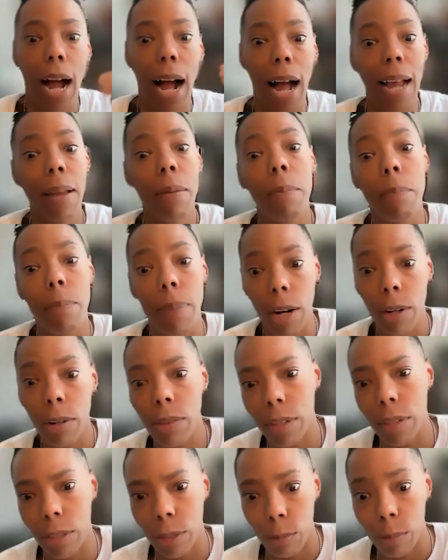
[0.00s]
I am better
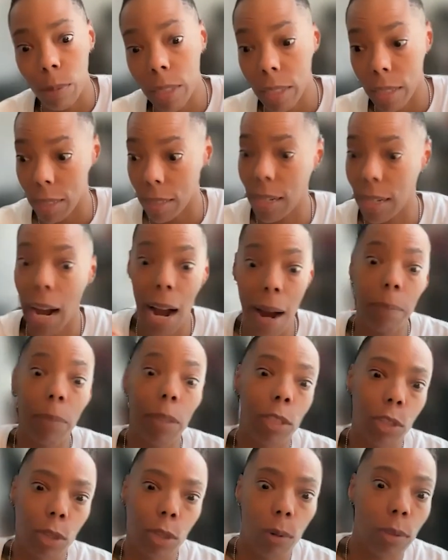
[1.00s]
than you because I'm the
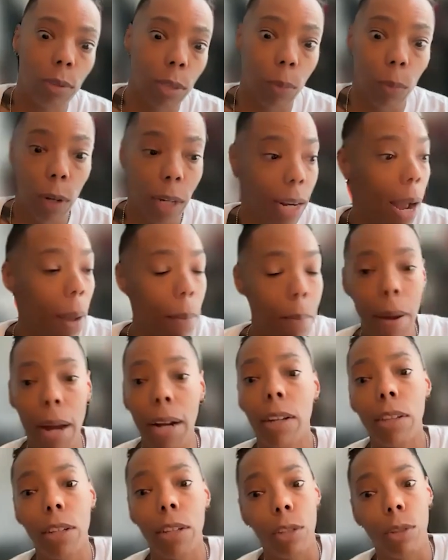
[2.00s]
chosen one. I'm
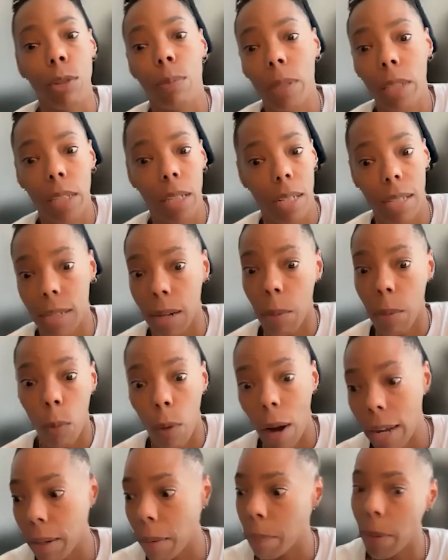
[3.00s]
better than you because I'm
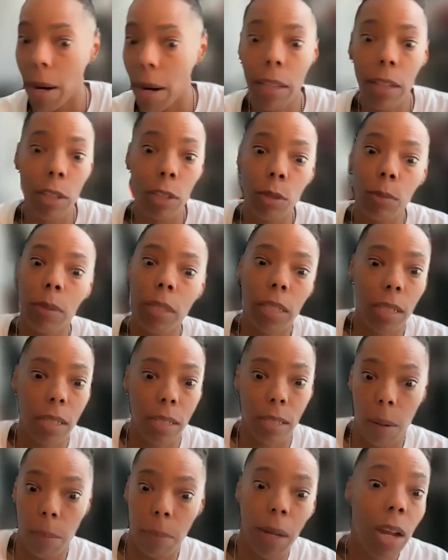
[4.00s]
white. I'm better than you because
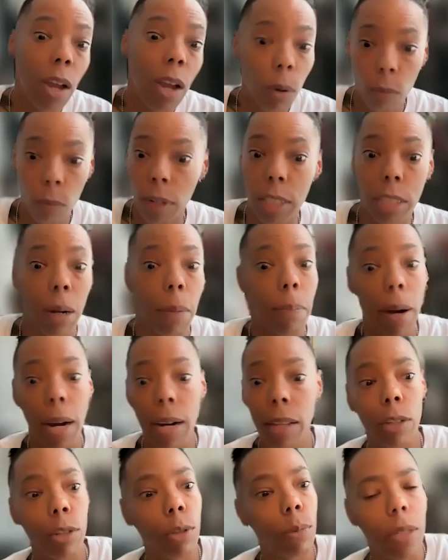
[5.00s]
I'm rich. I'm
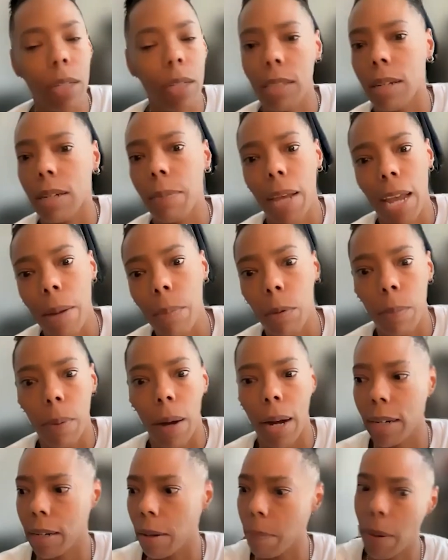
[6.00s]
better than you because I'm
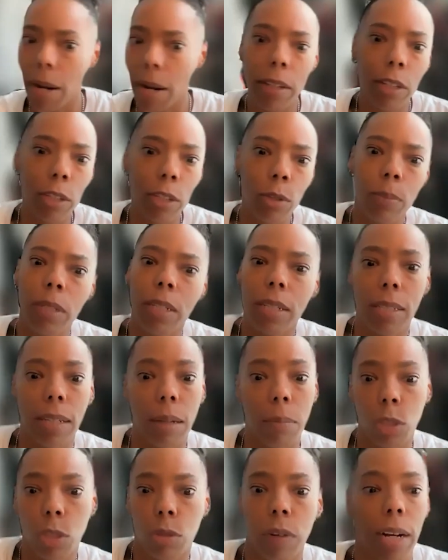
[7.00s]
able-bodied. I'm better than you because
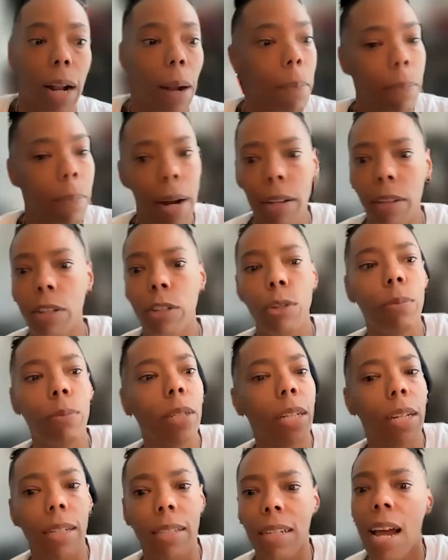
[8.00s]
I'm straight. I'm better than you
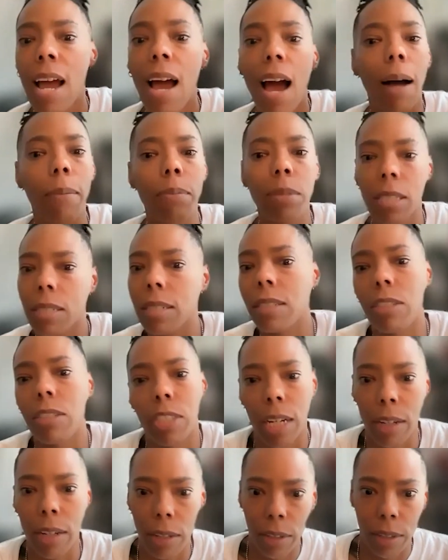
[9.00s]
because I'm
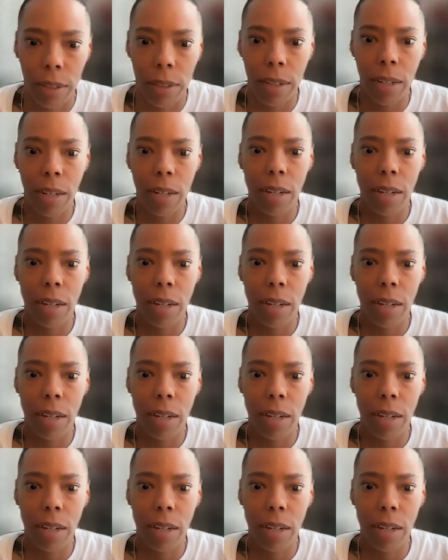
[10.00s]
cisgendered.